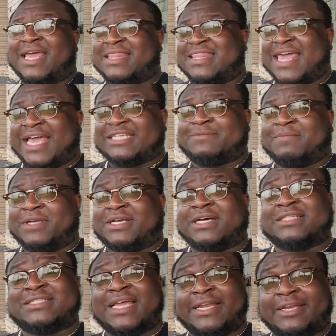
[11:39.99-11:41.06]
and that's
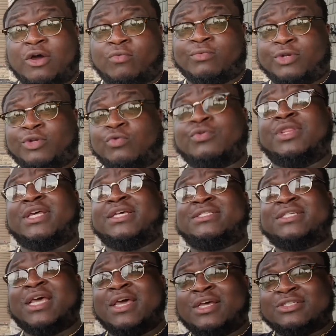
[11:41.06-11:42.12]
because they don't do this.